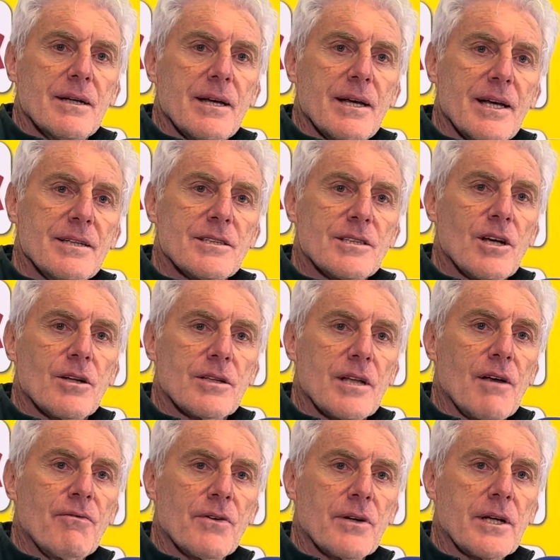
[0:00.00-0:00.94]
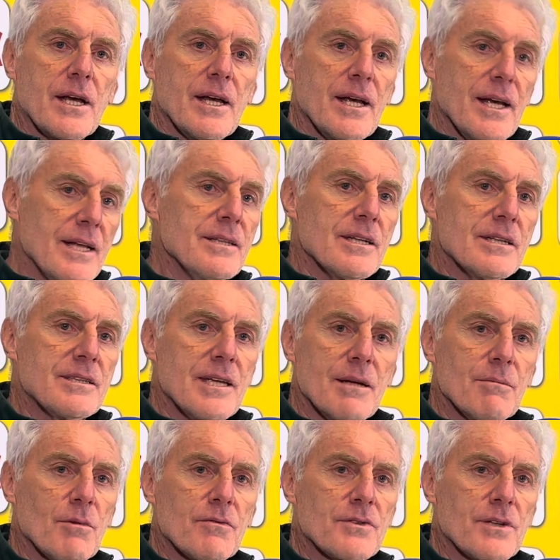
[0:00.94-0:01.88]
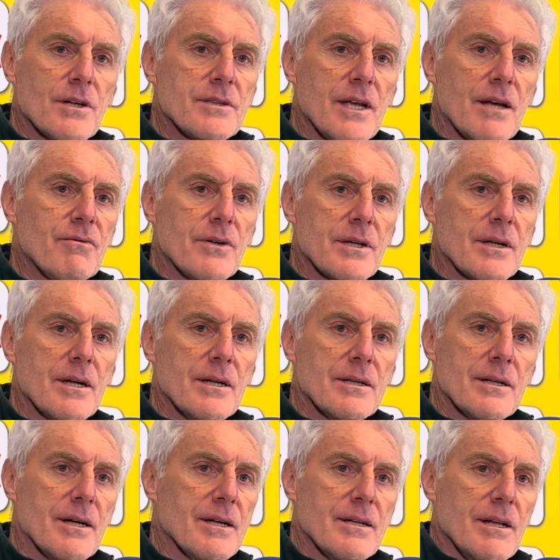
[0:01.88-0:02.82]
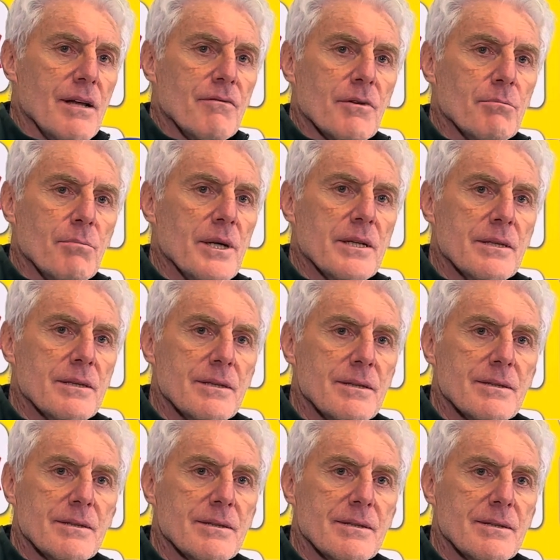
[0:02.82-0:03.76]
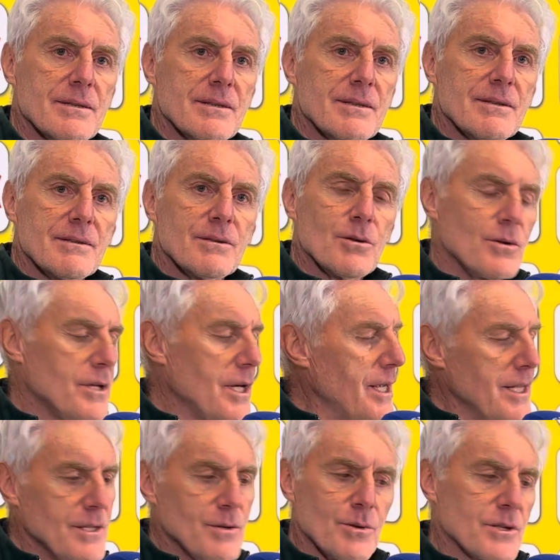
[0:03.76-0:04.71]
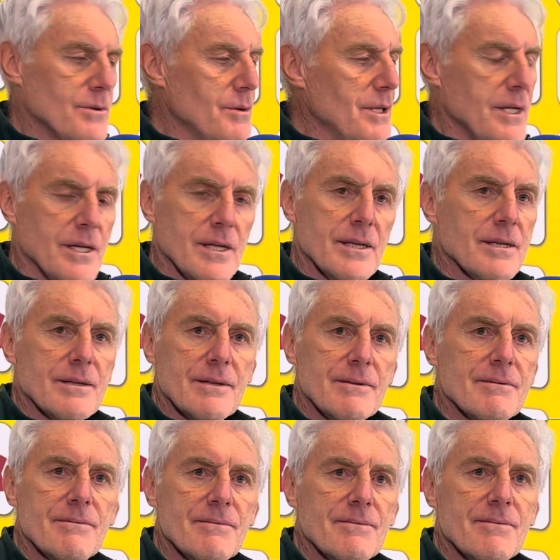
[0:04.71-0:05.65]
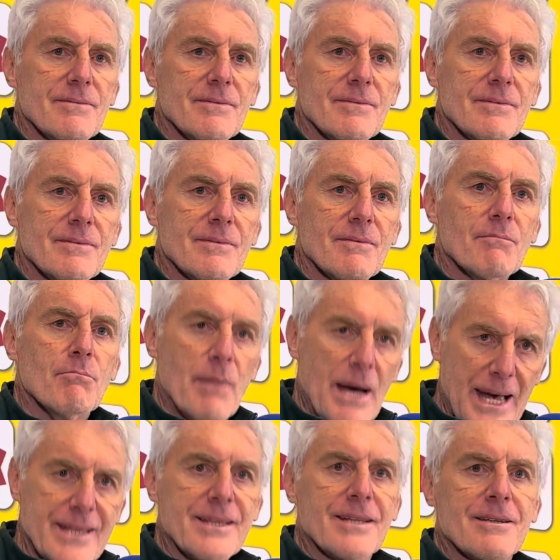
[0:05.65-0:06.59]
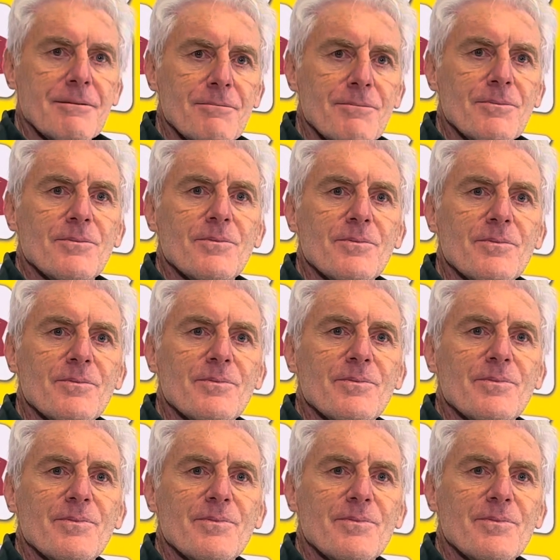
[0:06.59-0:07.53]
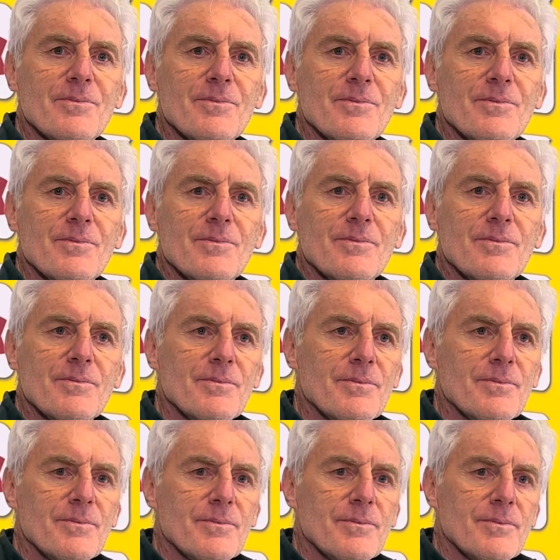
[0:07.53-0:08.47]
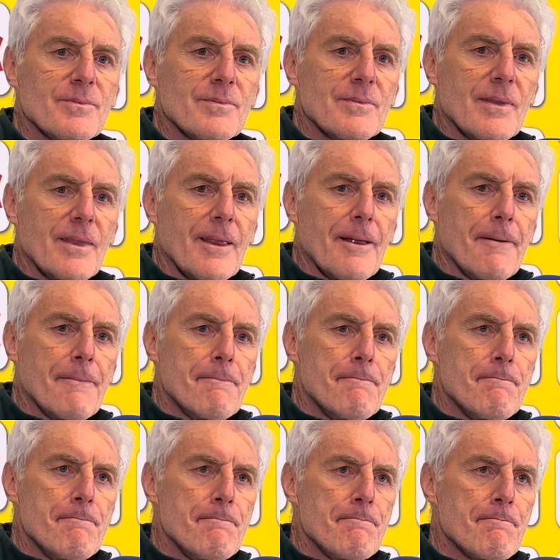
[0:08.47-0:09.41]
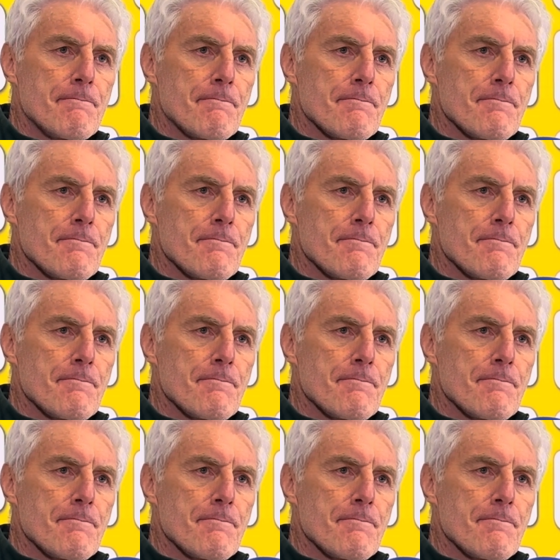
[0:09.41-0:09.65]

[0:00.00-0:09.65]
in South Africa, in the team of South Africa. I've never been. Today it was really bad. Taking last two questions.